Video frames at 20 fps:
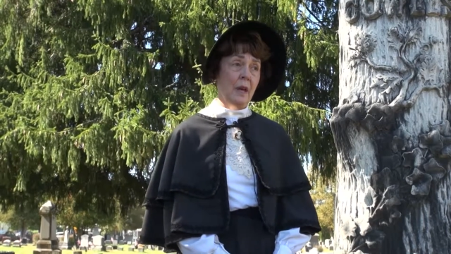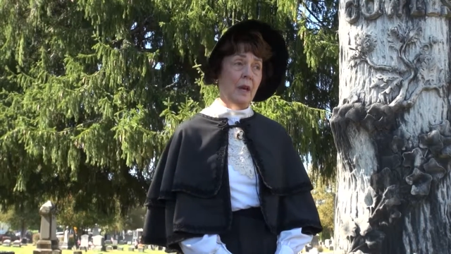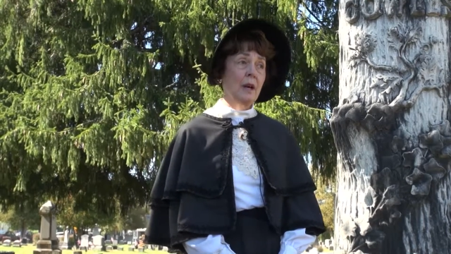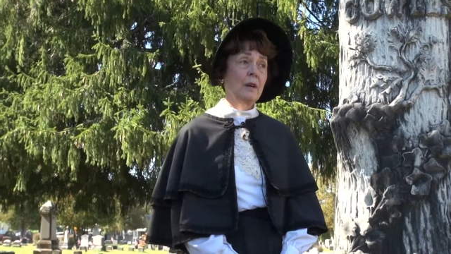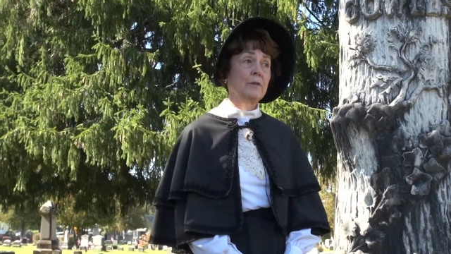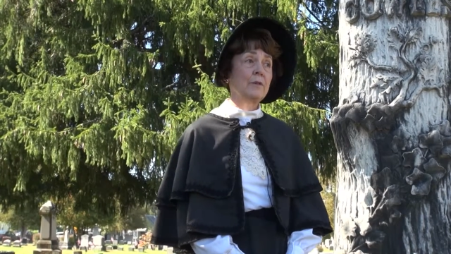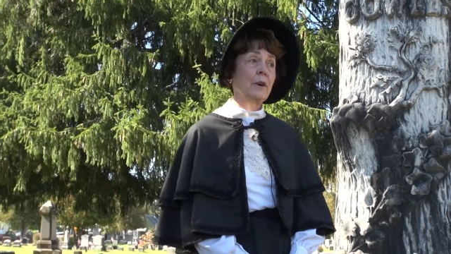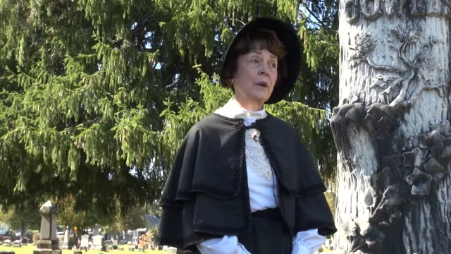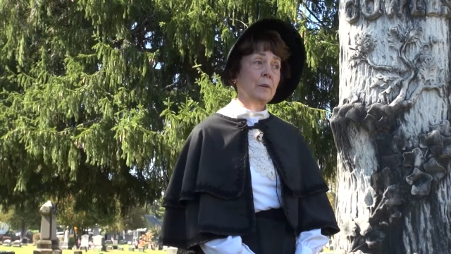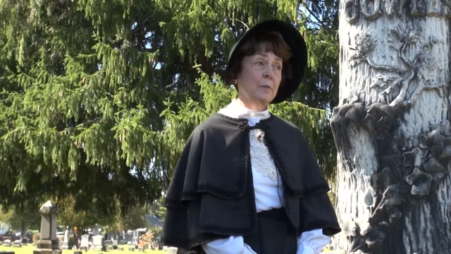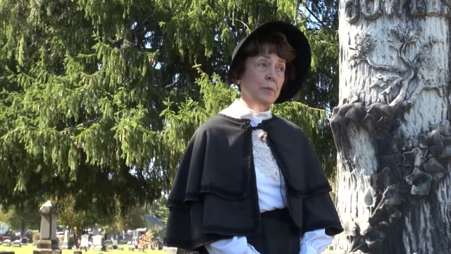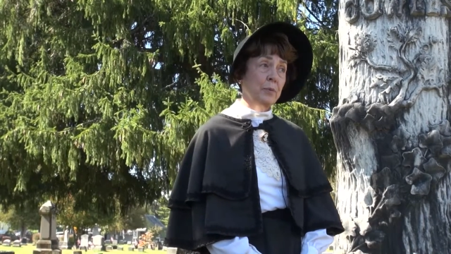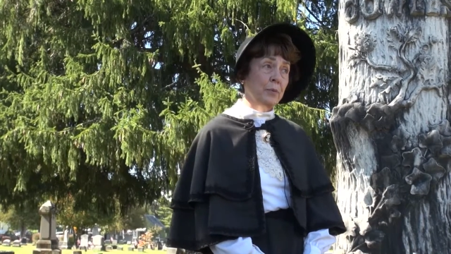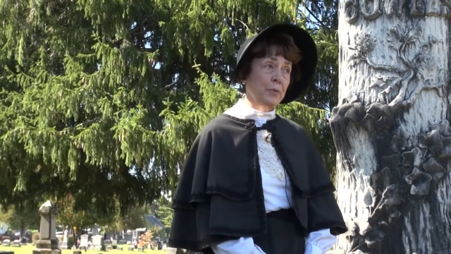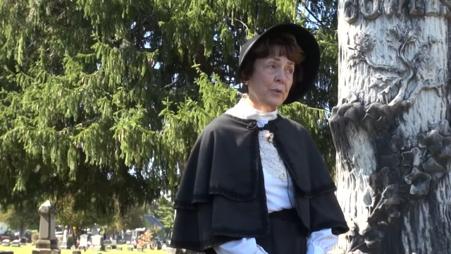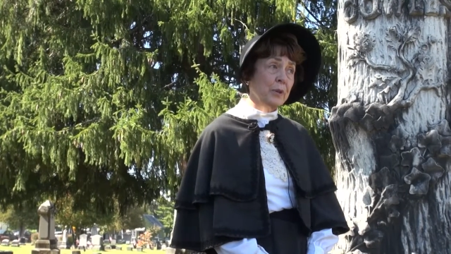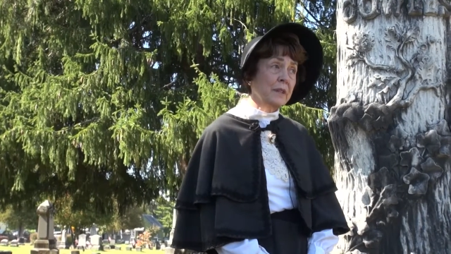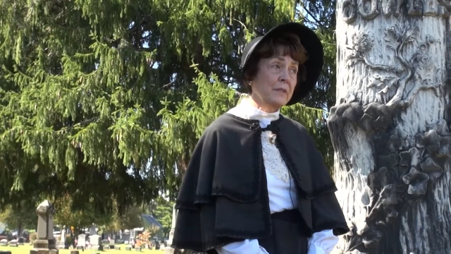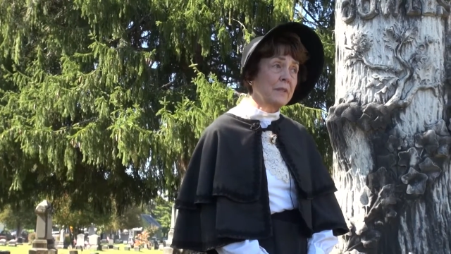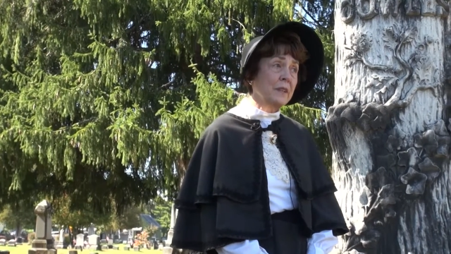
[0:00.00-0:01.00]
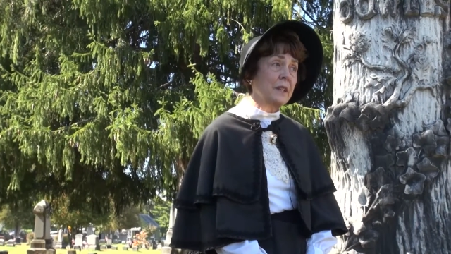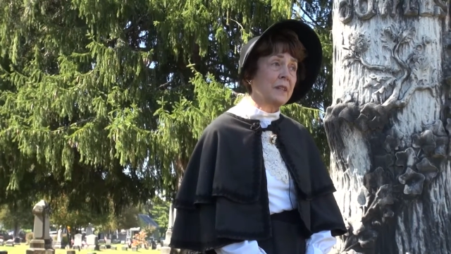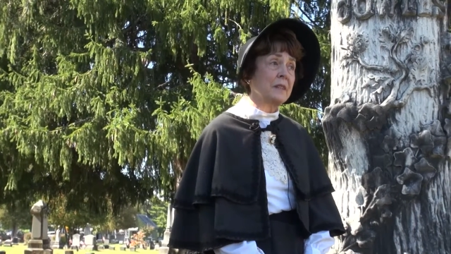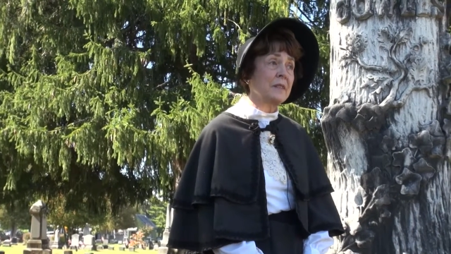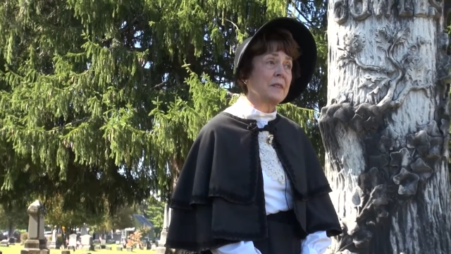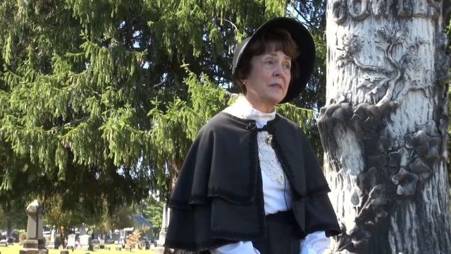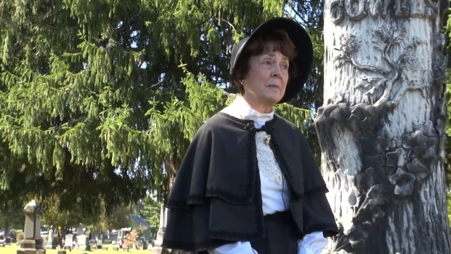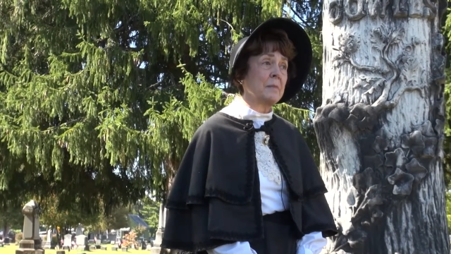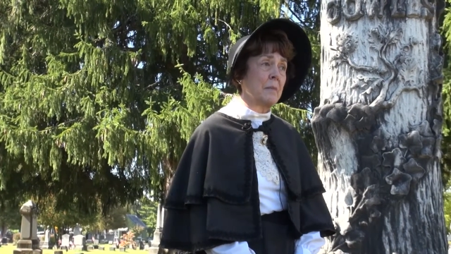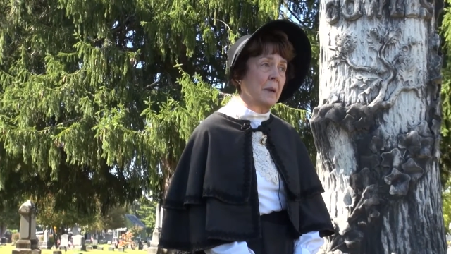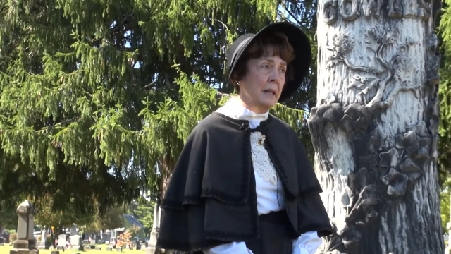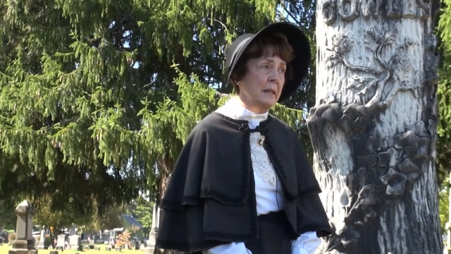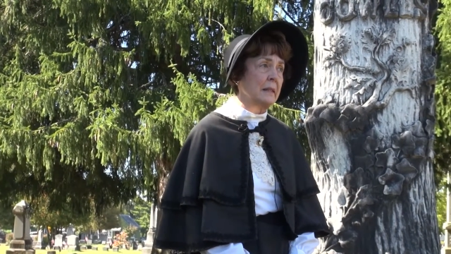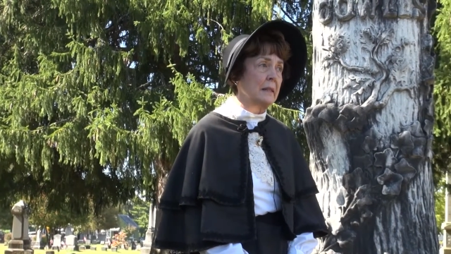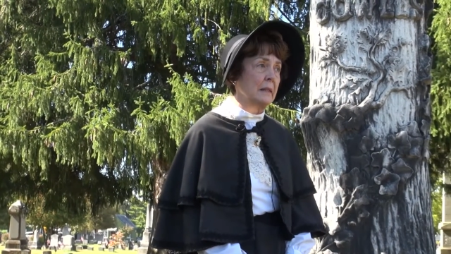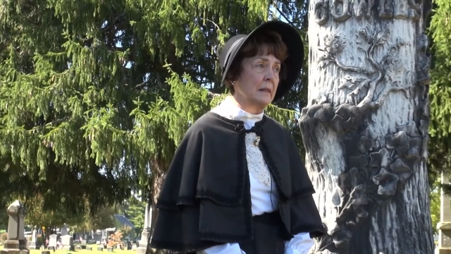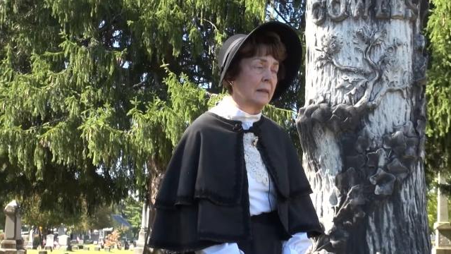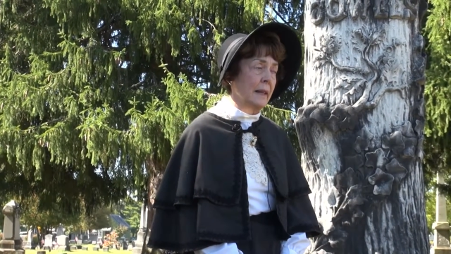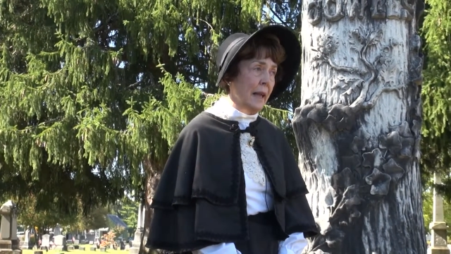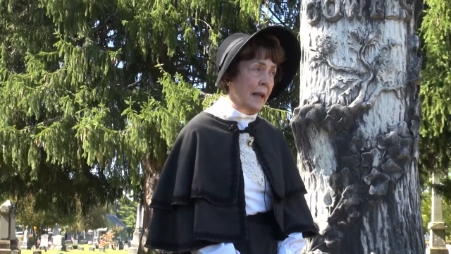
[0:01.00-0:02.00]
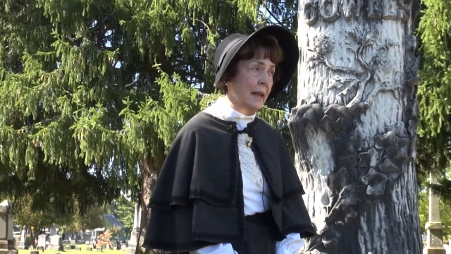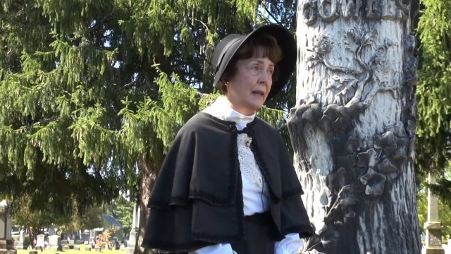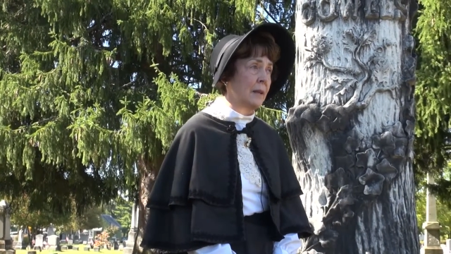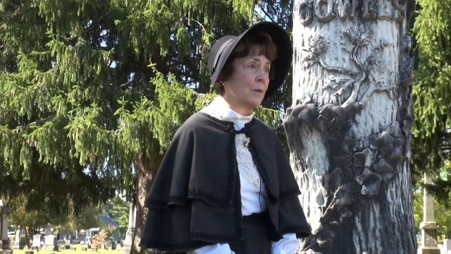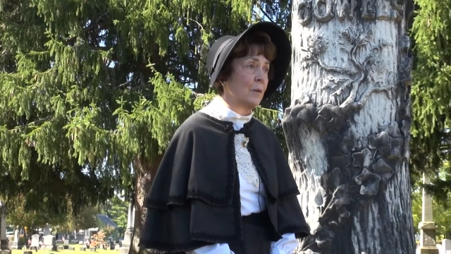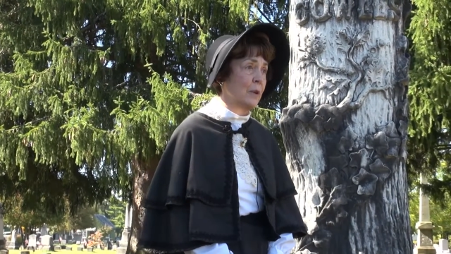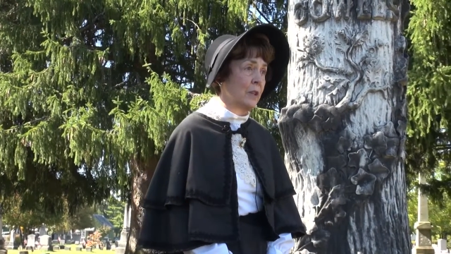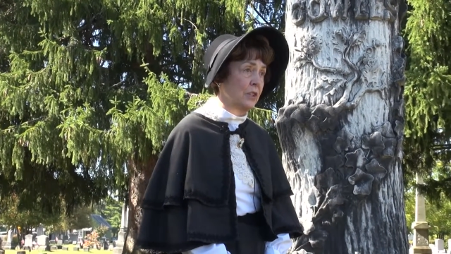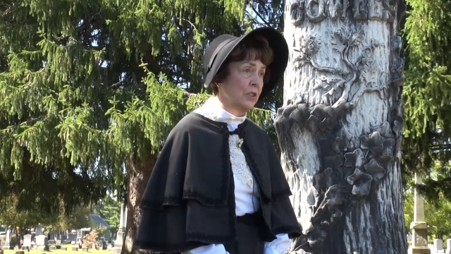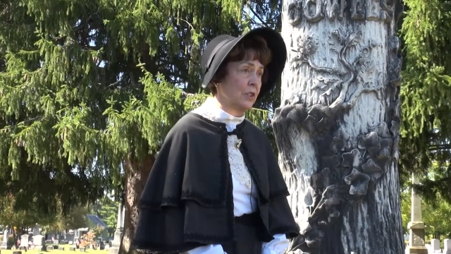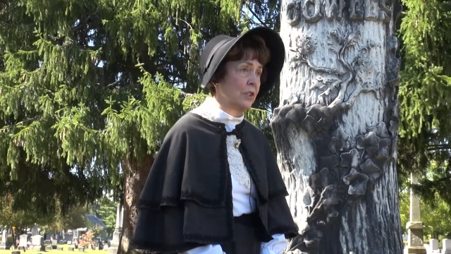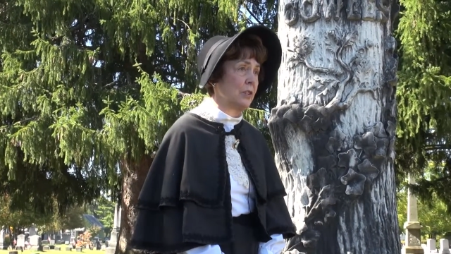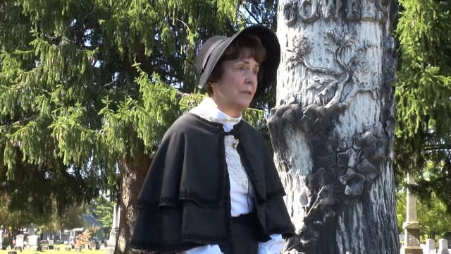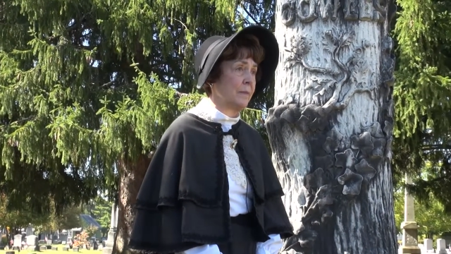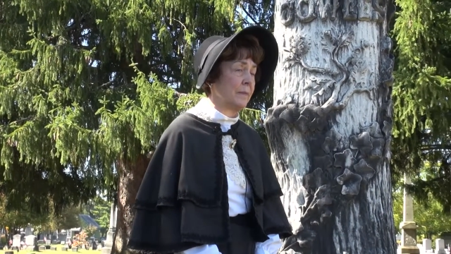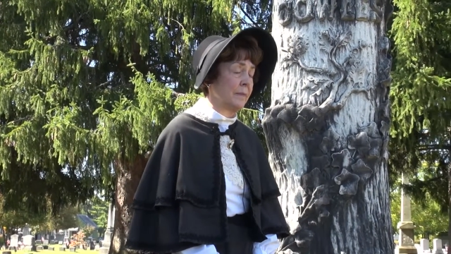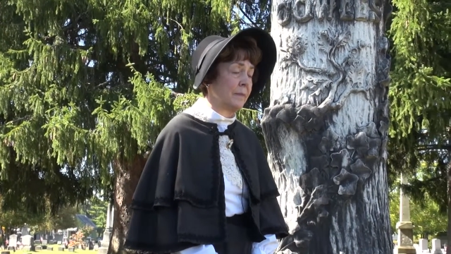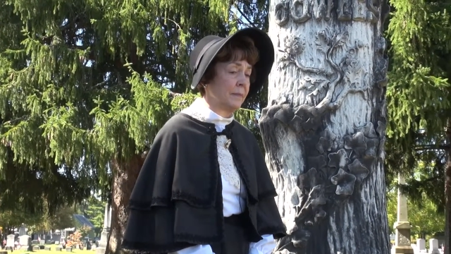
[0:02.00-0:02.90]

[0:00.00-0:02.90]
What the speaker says: of her previous mental anguish.